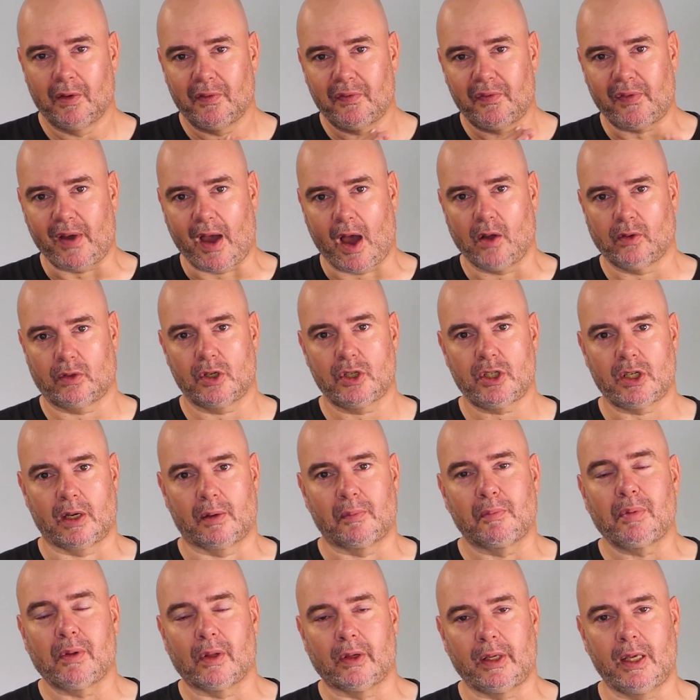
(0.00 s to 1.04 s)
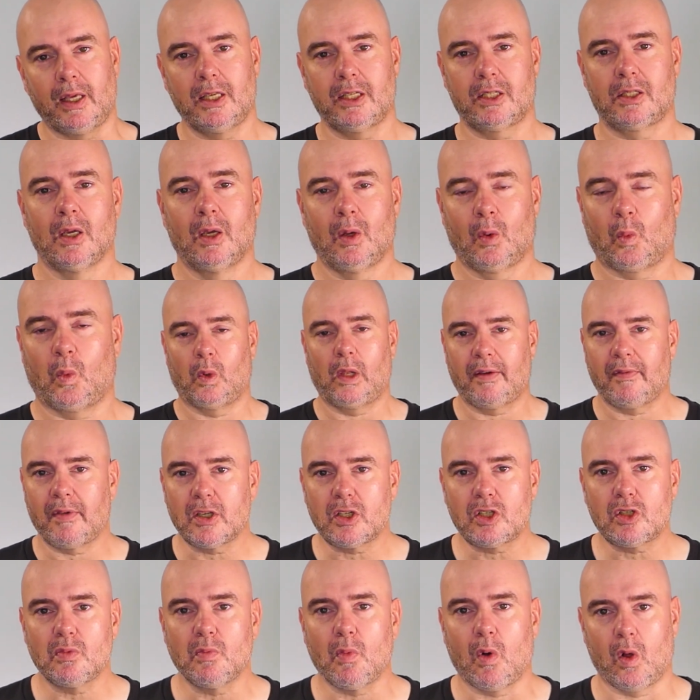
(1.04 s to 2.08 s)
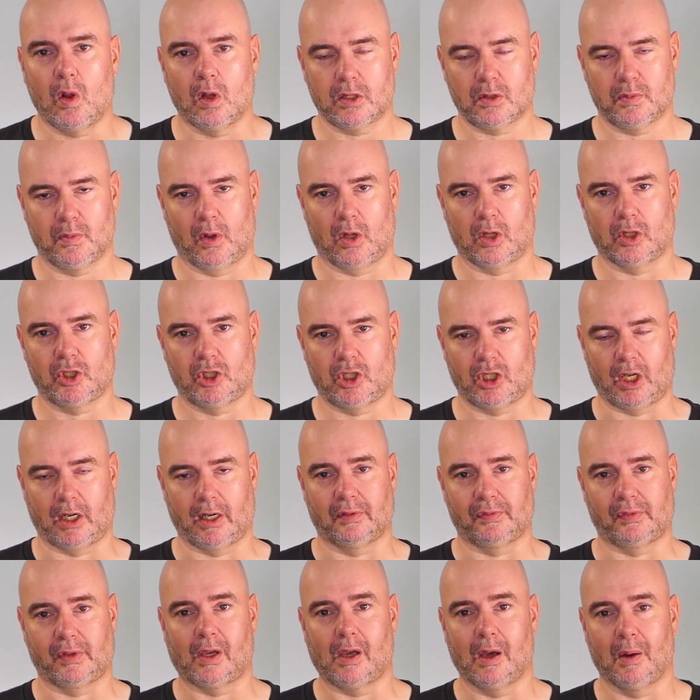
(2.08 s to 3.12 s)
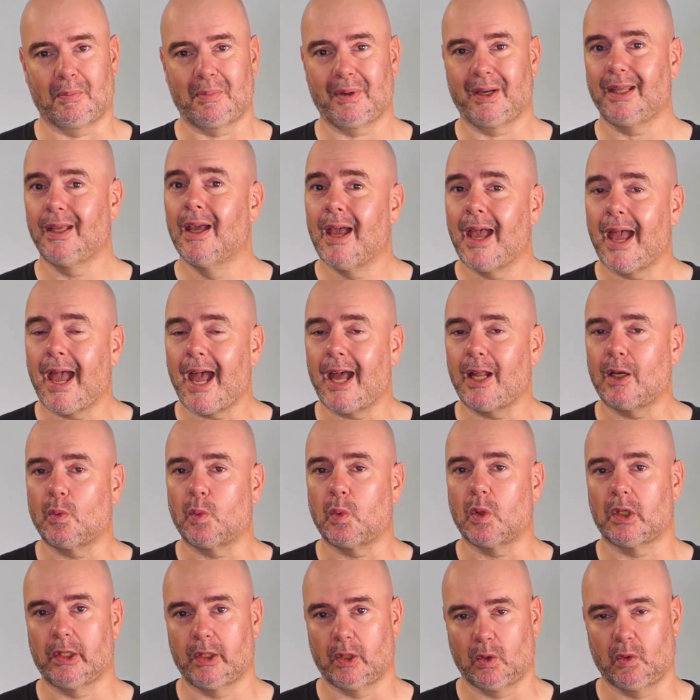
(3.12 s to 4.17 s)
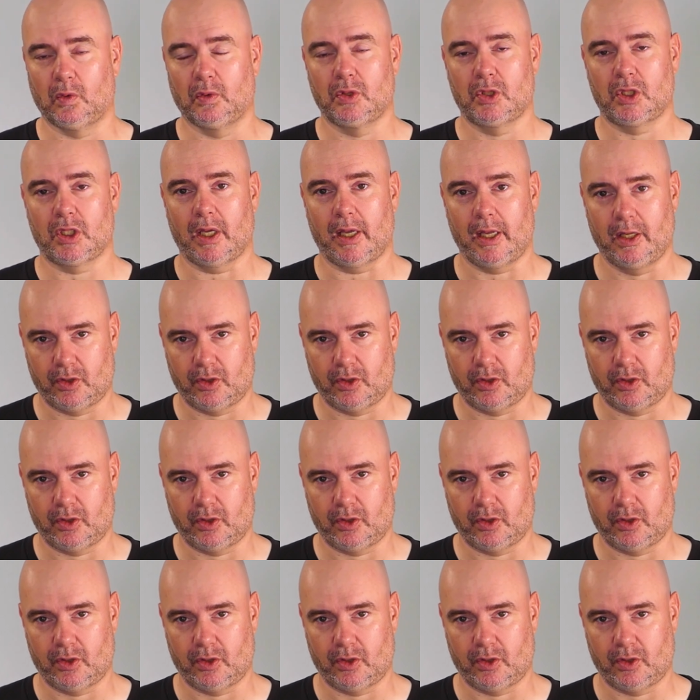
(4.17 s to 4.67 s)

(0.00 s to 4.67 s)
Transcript: founders and employees will have a small, small share of the company and will lose